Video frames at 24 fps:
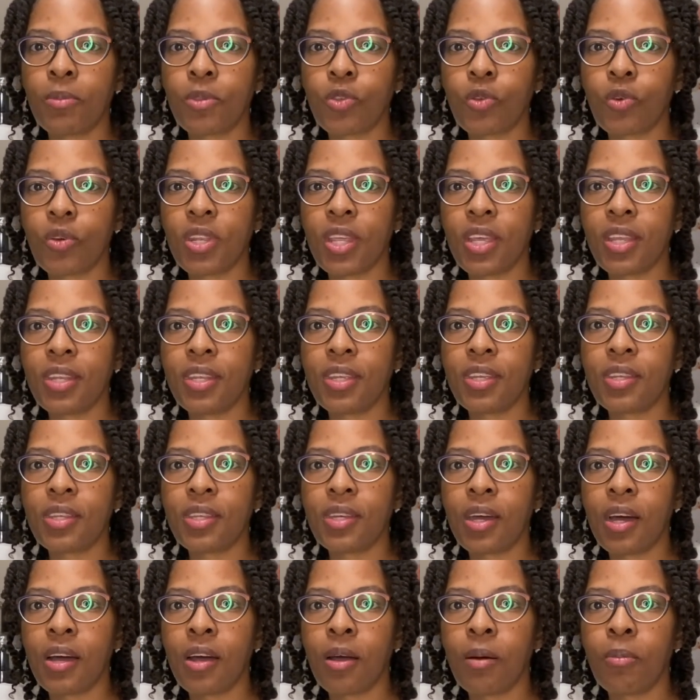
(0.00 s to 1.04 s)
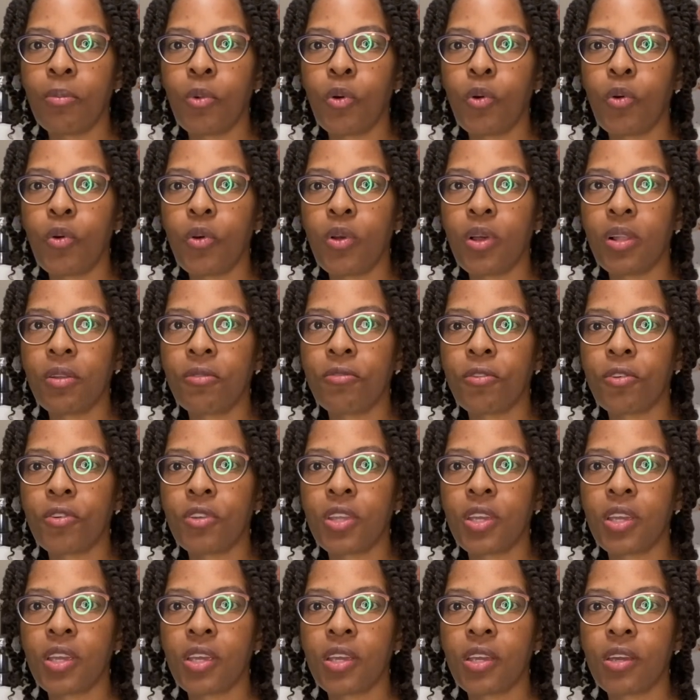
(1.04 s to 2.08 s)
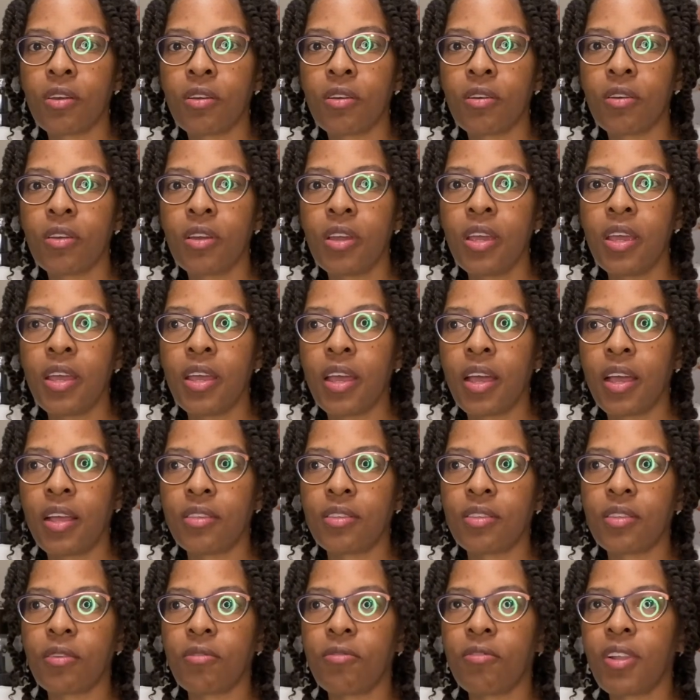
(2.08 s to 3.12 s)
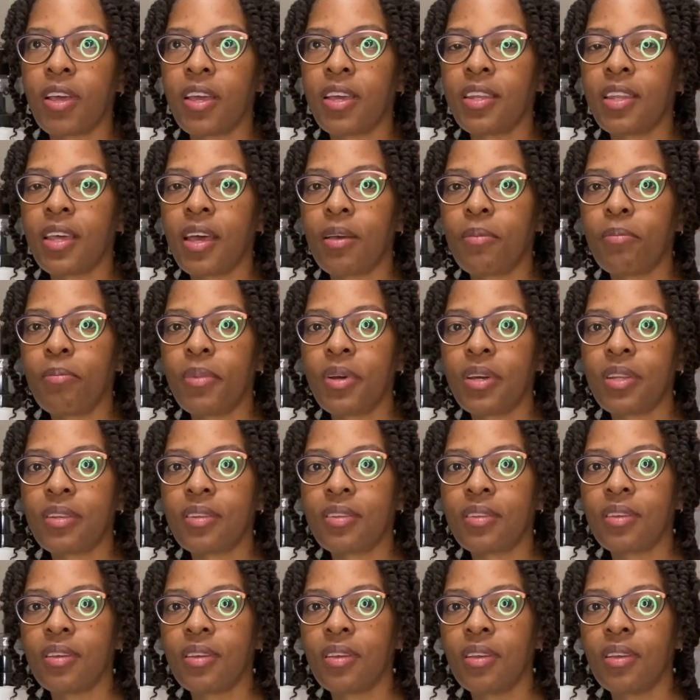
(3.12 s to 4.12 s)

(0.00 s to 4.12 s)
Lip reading: so they need oil for their hair and stuff like that. But